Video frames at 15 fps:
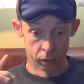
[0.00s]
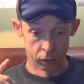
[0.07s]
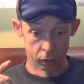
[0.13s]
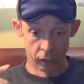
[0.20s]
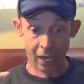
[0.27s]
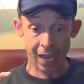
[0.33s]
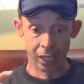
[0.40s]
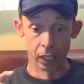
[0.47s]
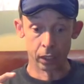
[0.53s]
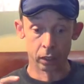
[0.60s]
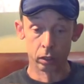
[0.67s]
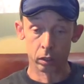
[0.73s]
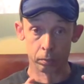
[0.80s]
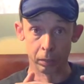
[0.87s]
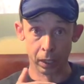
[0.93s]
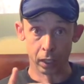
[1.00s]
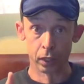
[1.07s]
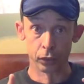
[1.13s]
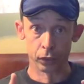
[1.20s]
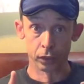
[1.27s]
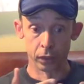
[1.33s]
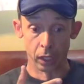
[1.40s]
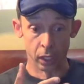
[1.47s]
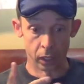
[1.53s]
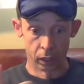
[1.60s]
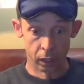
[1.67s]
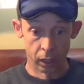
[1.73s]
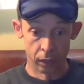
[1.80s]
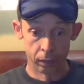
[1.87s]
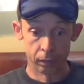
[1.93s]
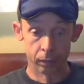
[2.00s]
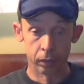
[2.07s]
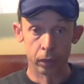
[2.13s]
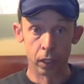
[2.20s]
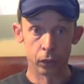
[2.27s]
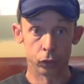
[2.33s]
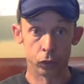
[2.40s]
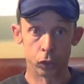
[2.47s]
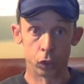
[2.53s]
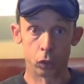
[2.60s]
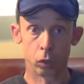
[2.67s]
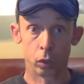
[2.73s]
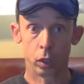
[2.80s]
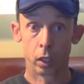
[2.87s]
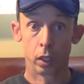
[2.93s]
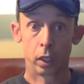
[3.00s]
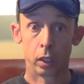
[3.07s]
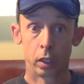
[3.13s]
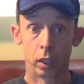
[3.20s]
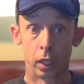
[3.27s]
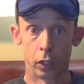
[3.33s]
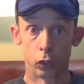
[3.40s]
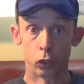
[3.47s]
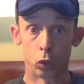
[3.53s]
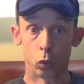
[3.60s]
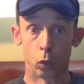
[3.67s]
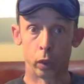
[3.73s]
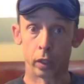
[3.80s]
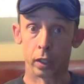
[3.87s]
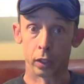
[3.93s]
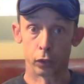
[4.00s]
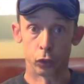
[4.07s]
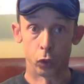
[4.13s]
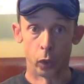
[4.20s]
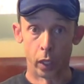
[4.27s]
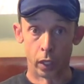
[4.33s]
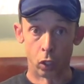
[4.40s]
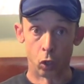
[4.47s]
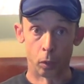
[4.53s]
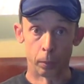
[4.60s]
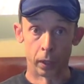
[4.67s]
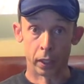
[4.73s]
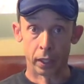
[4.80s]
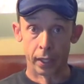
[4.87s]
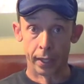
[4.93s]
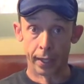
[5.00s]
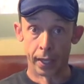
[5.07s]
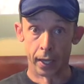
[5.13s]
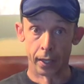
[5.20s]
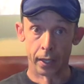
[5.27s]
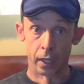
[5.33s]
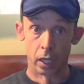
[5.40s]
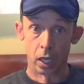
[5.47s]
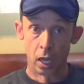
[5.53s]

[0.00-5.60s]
it's to Alex, my cousin, saying he doesn't do any schoolwork, doesn't do any homework, none,